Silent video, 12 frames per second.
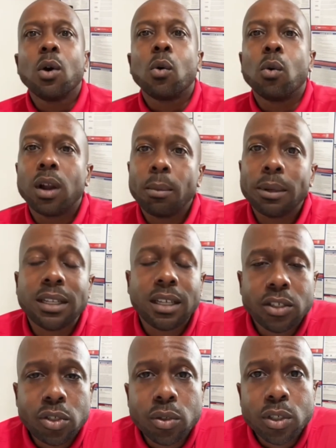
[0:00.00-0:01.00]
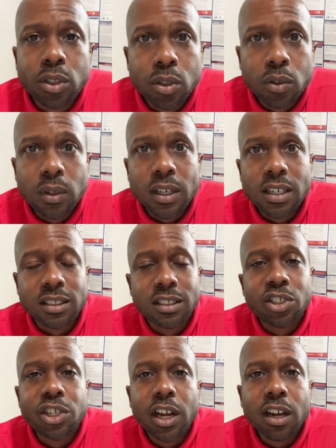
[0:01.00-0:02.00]
What I'm going to need you to do is
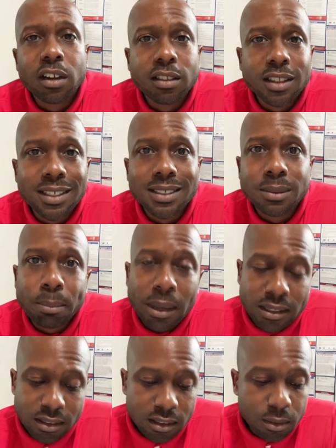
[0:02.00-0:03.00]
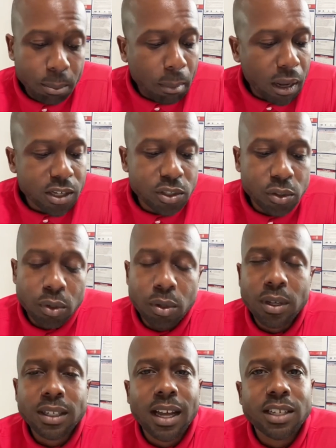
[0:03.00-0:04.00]
share this message. Make sure
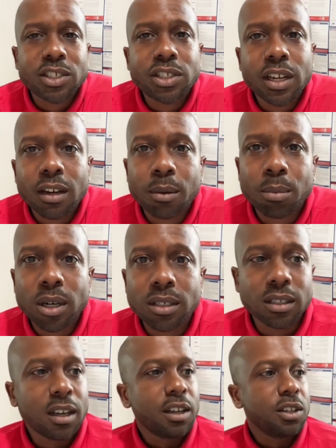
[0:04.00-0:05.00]
you hit that share button.